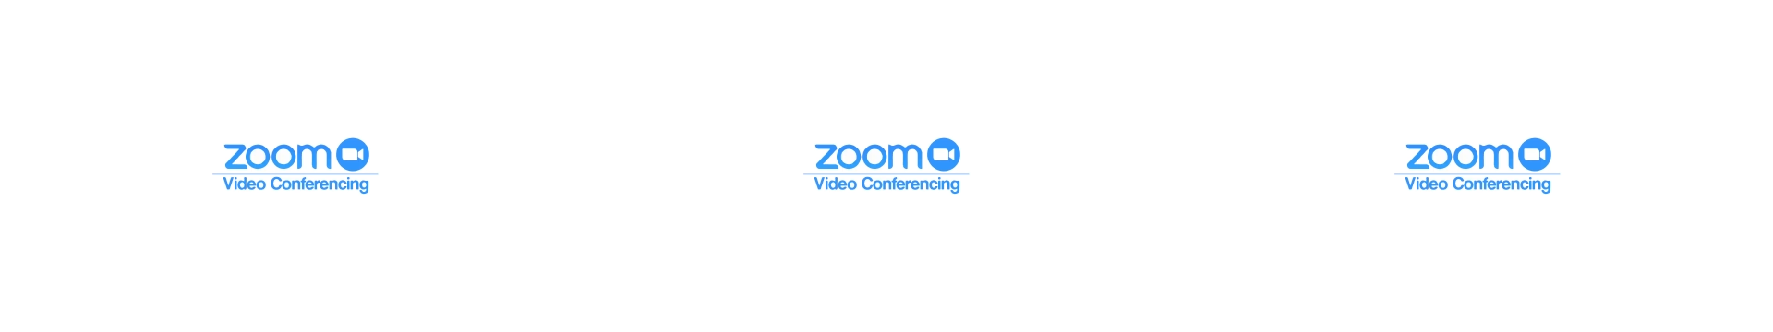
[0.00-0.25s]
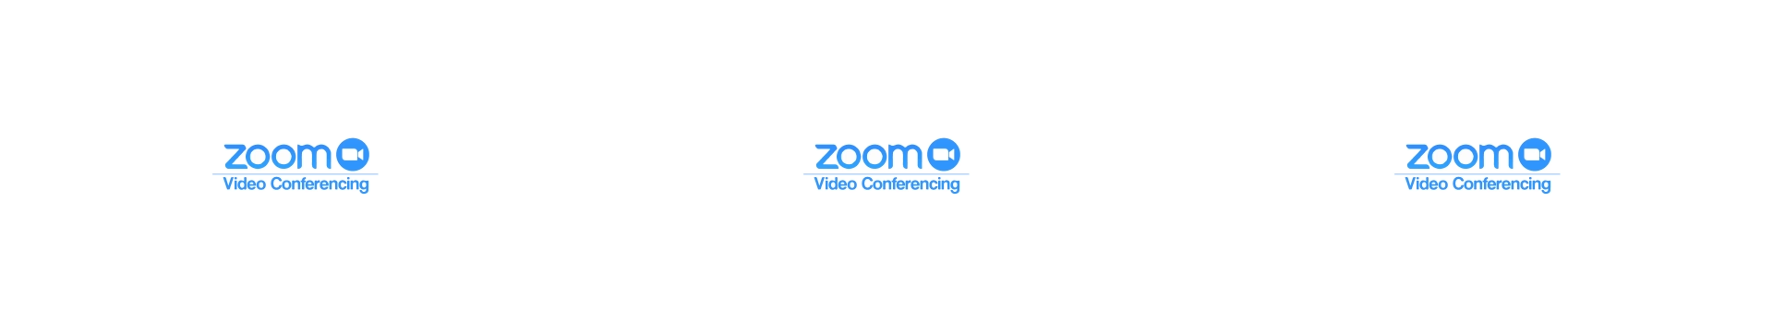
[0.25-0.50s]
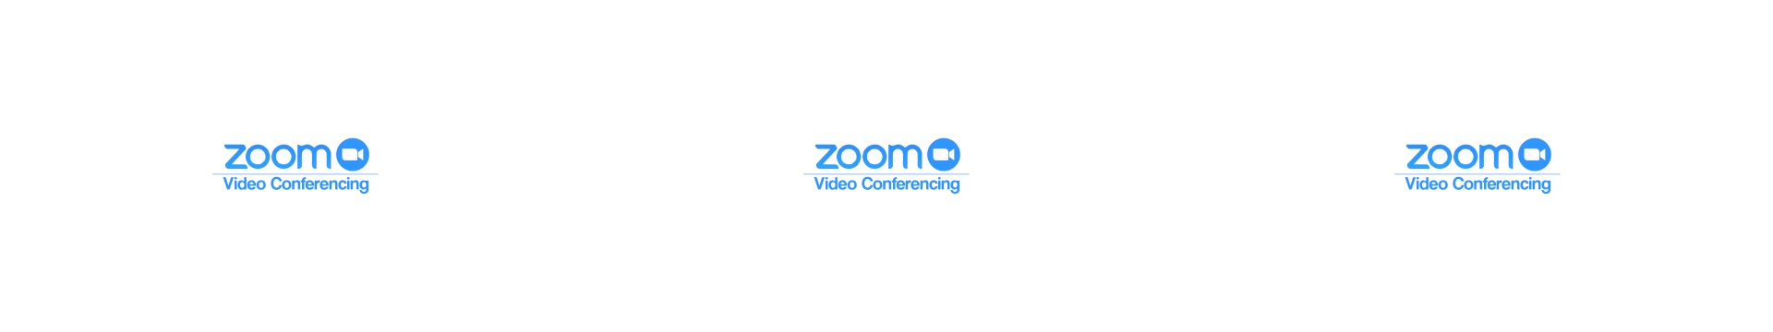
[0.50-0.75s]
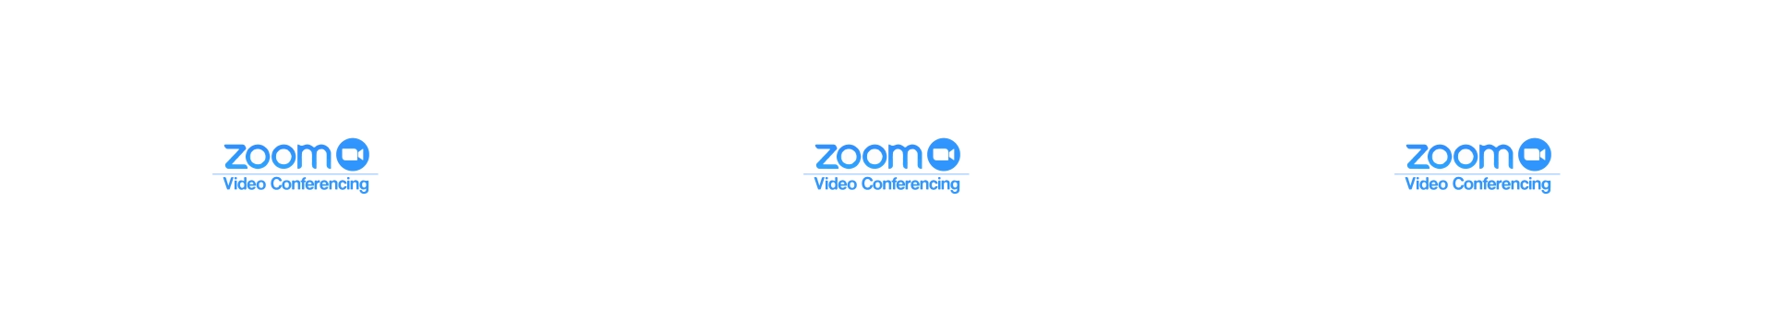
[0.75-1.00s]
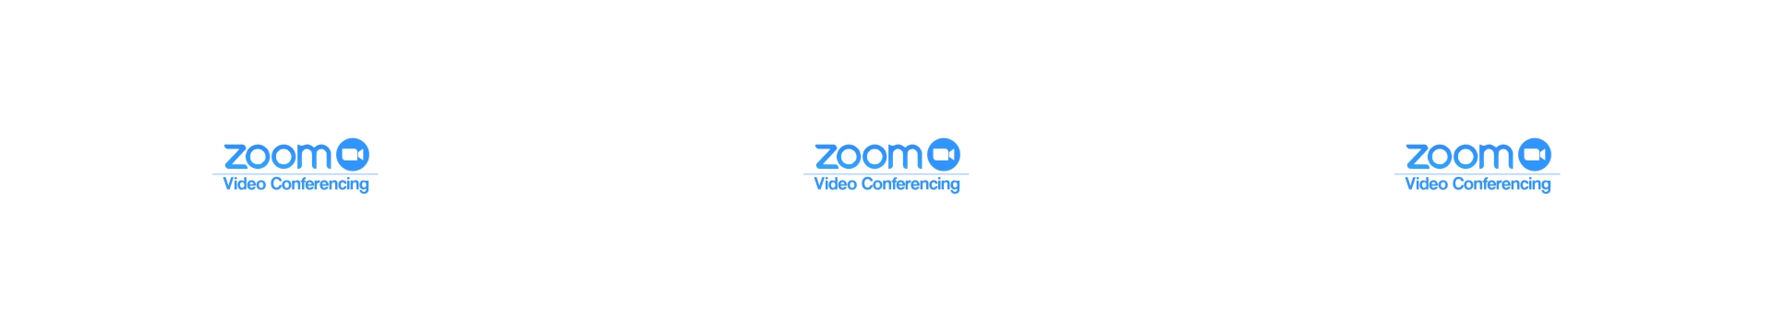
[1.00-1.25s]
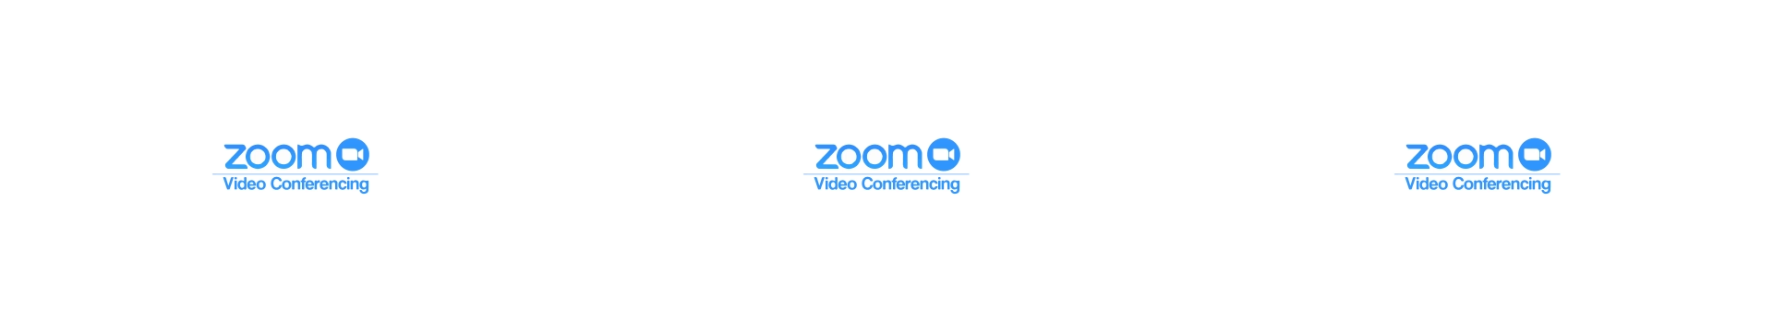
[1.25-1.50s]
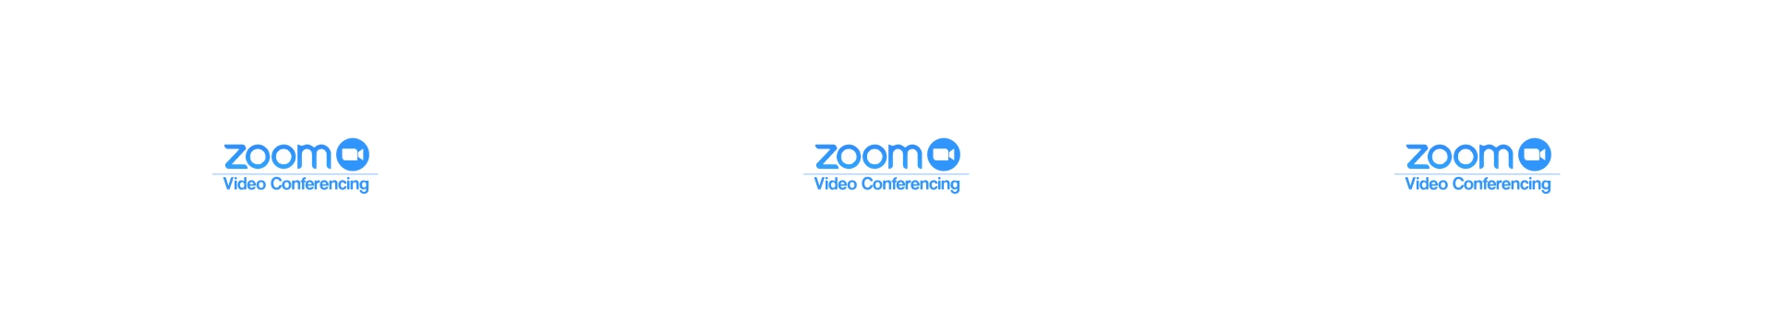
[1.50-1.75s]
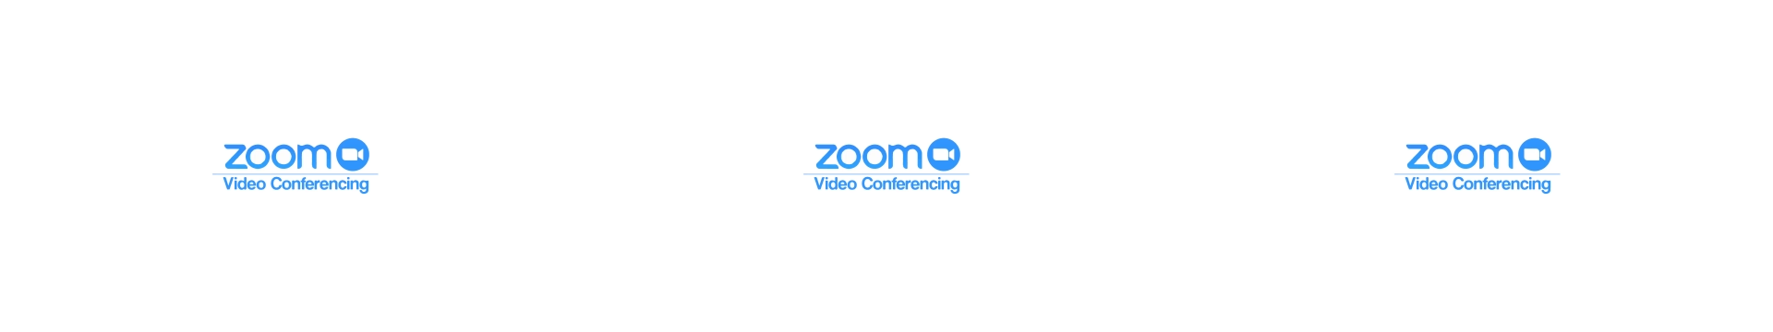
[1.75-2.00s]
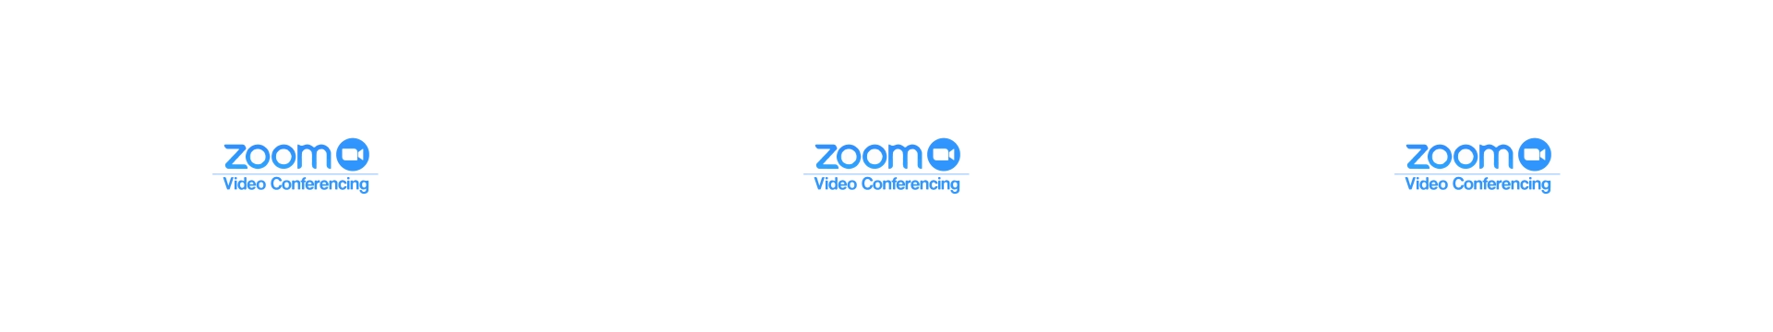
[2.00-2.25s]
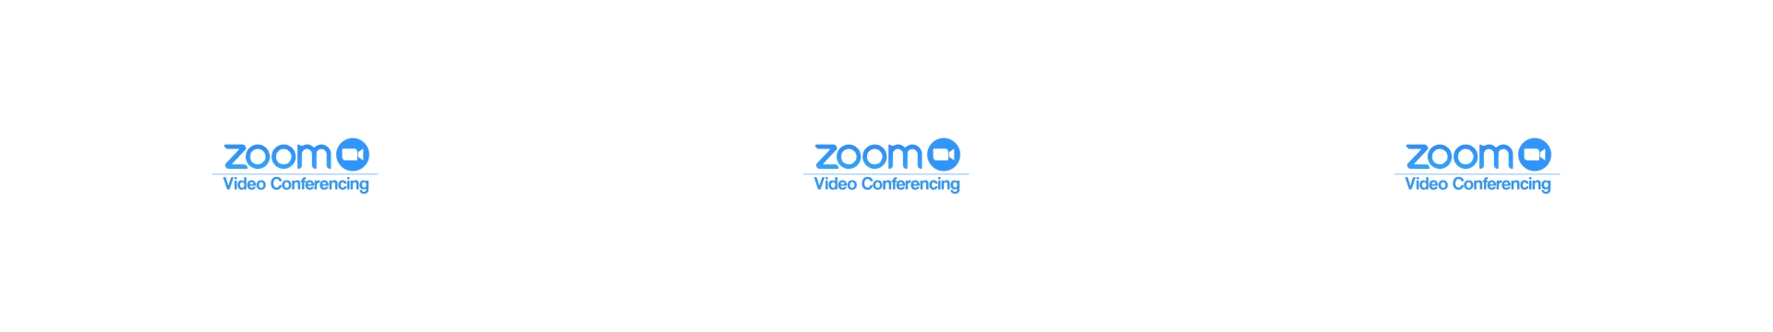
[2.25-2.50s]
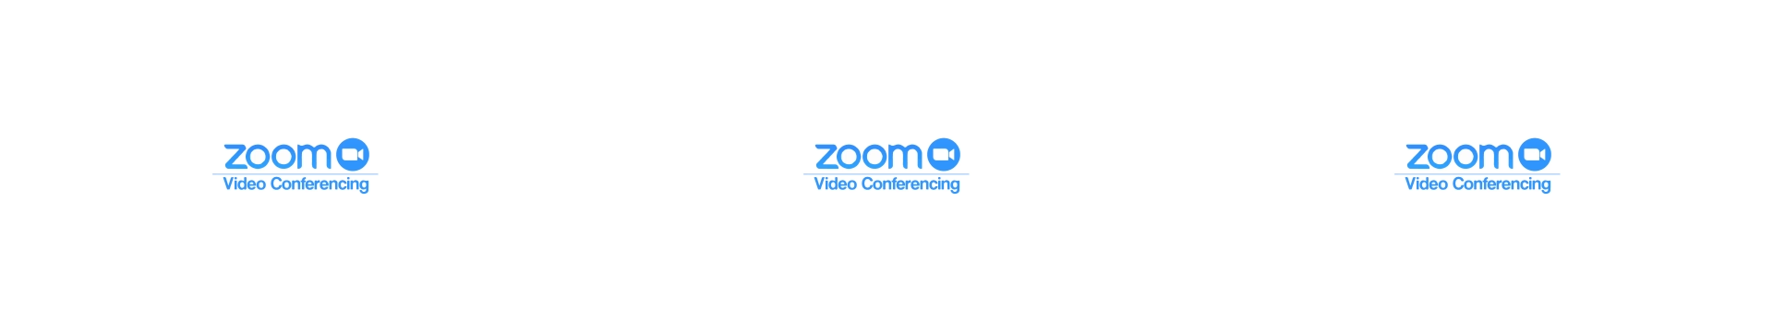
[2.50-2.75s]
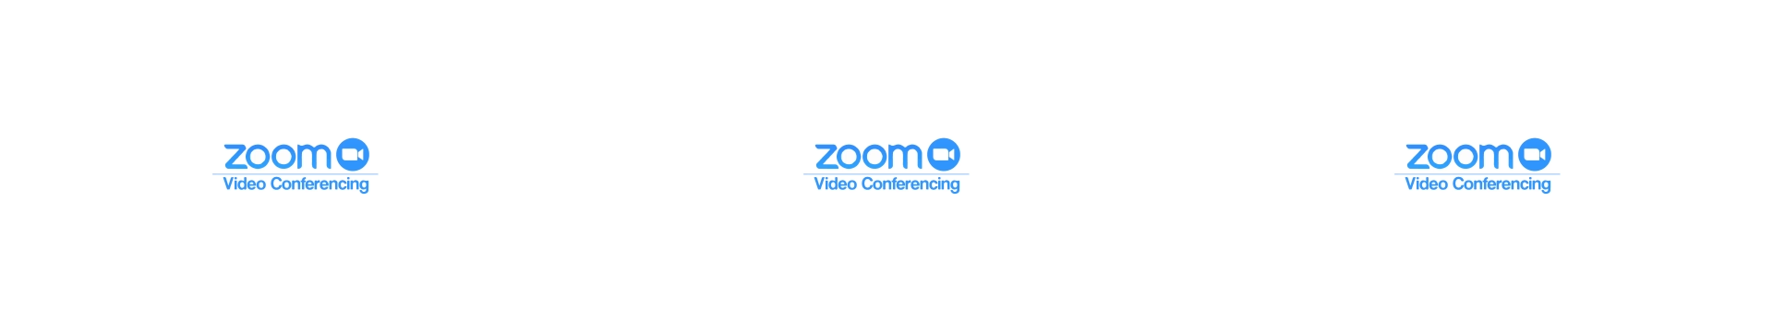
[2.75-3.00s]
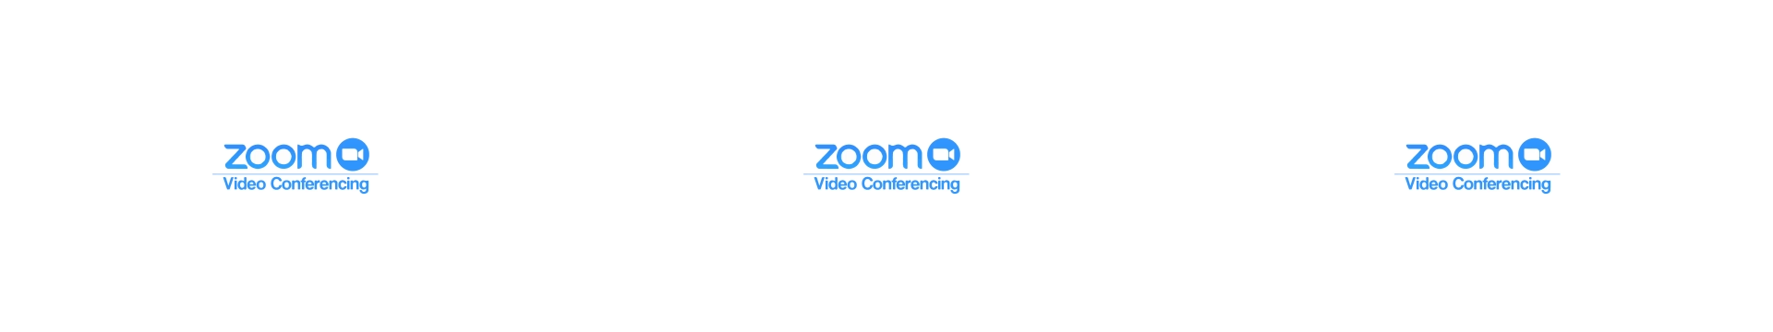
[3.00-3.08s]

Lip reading: [unreadable: no face in view]